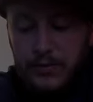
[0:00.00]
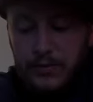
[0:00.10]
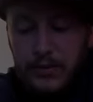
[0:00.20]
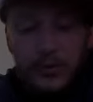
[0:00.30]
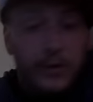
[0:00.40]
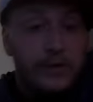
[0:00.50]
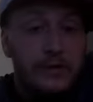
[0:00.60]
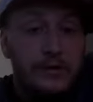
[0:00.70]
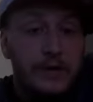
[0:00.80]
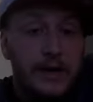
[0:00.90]
Me
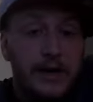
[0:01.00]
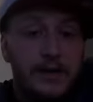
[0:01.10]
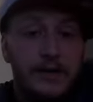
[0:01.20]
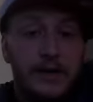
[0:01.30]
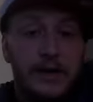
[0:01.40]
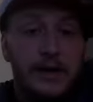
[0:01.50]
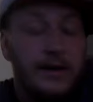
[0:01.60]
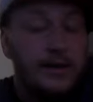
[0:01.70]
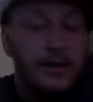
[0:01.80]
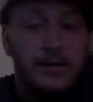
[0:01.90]
personally, when I had long hair, I
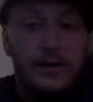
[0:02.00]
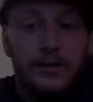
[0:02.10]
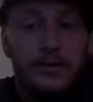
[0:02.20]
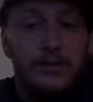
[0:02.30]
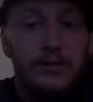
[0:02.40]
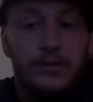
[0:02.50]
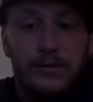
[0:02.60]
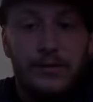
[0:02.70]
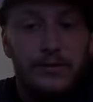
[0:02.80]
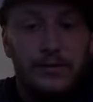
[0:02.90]
loved it when a
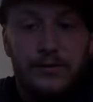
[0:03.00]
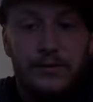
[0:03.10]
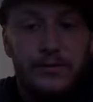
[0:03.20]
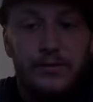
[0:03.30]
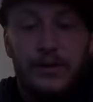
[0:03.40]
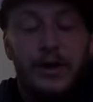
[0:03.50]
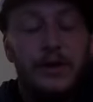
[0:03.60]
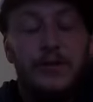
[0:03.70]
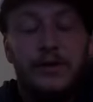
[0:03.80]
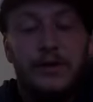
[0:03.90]
woman was
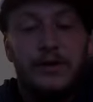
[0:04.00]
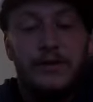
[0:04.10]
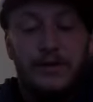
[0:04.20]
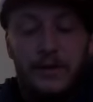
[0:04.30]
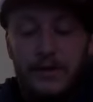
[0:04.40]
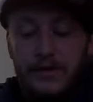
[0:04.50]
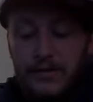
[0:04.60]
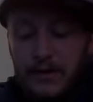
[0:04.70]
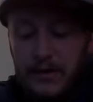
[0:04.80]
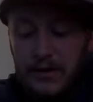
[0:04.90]
playing with it and stuff.
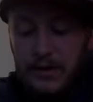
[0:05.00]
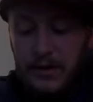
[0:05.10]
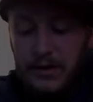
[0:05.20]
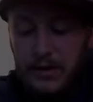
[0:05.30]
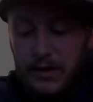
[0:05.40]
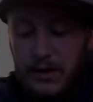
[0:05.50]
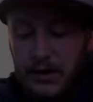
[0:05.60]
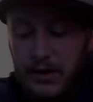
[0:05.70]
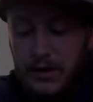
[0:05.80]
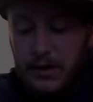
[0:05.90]
And,
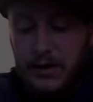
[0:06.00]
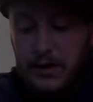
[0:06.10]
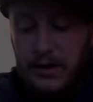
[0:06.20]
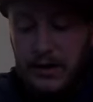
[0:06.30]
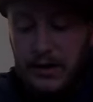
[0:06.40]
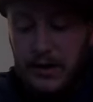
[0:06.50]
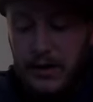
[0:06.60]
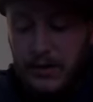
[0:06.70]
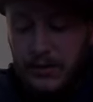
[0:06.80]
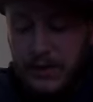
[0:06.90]
I
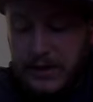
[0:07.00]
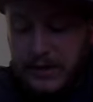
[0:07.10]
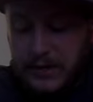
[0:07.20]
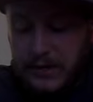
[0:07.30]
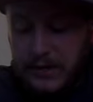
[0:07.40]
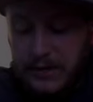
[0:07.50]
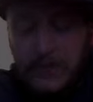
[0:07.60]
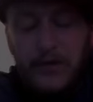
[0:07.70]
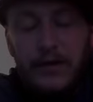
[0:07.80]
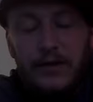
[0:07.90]
would like to
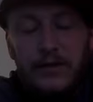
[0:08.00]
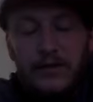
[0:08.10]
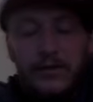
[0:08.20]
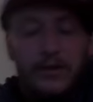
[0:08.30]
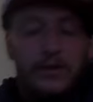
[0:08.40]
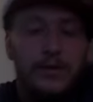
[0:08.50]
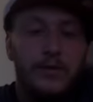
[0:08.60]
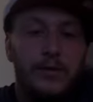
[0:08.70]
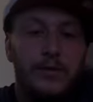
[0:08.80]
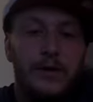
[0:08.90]
share this experience
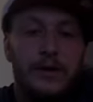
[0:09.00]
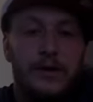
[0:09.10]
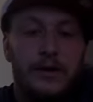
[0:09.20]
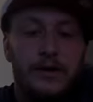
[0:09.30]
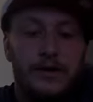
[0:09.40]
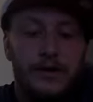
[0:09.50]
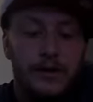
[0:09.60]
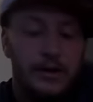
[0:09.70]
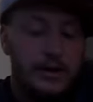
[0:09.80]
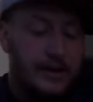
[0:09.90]
with my daughter.
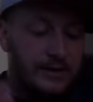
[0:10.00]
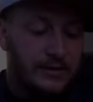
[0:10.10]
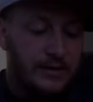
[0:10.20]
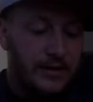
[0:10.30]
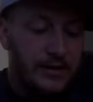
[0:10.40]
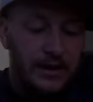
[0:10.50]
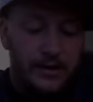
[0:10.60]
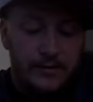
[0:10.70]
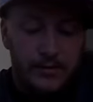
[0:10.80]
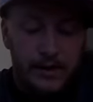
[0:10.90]
I'd like to take
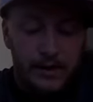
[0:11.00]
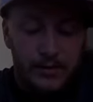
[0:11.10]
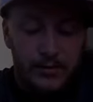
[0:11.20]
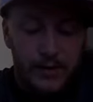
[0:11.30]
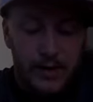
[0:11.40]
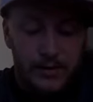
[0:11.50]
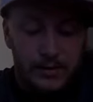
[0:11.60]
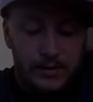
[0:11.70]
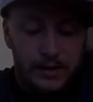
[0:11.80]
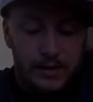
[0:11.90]
care of her hair
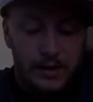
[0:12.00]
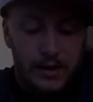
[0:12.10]
properly